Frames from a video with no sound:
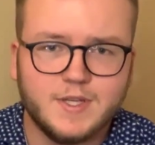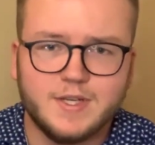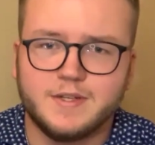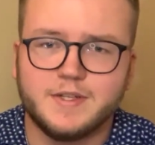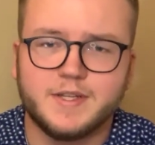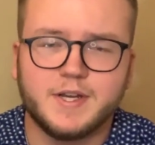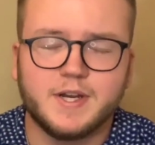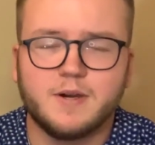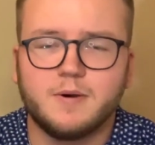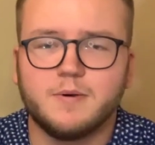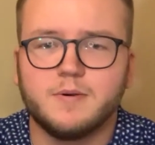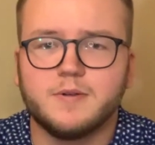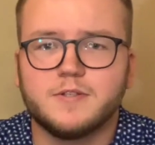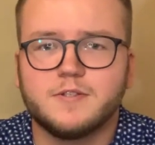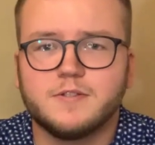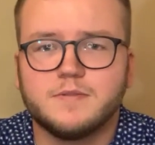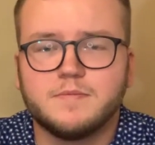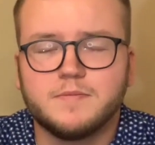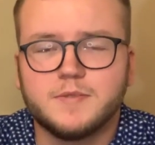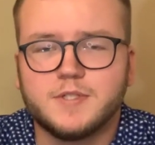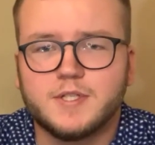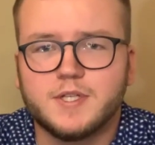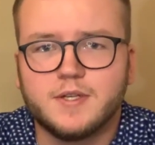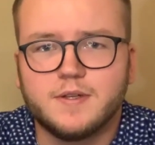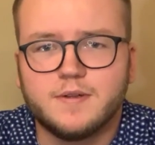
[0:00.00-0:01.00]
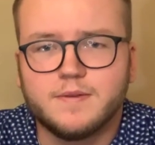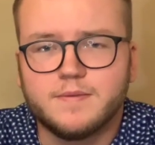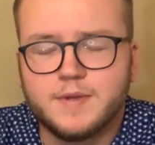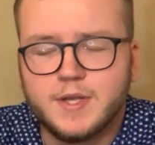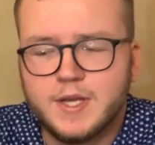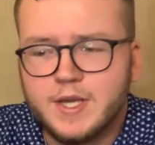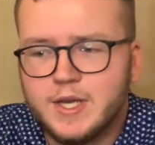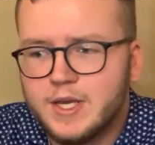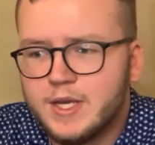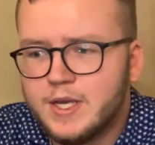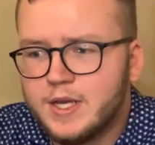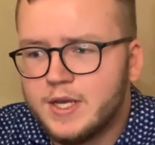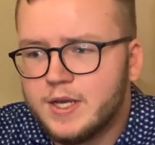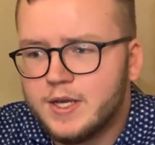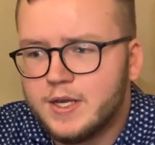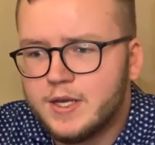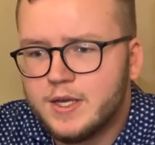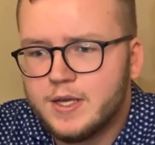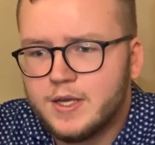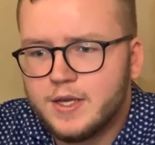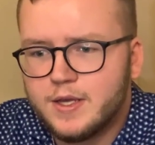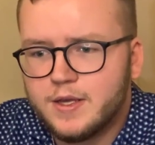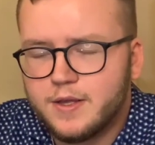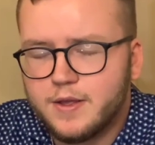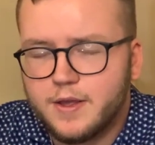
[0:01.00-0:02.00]
Taoism, Zen,
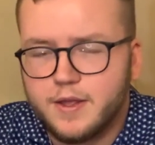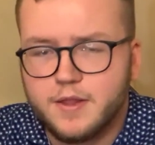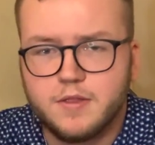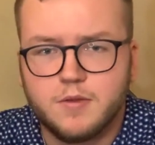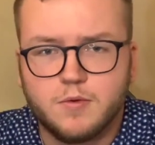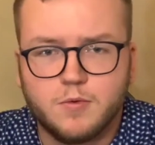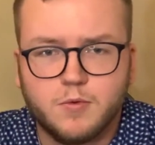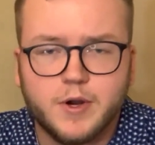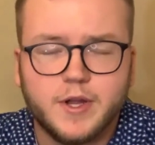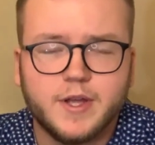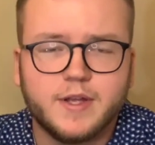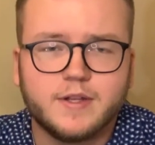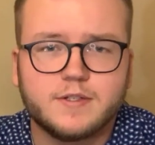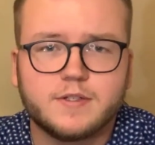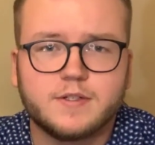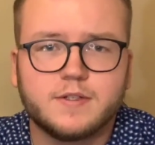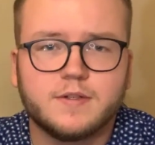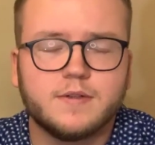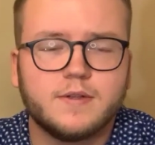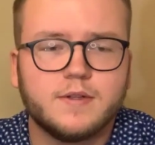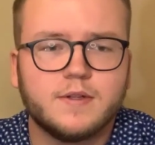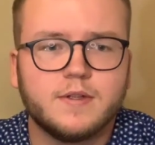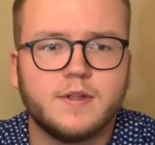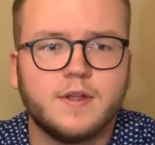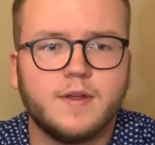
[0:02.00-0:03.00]
and the rest.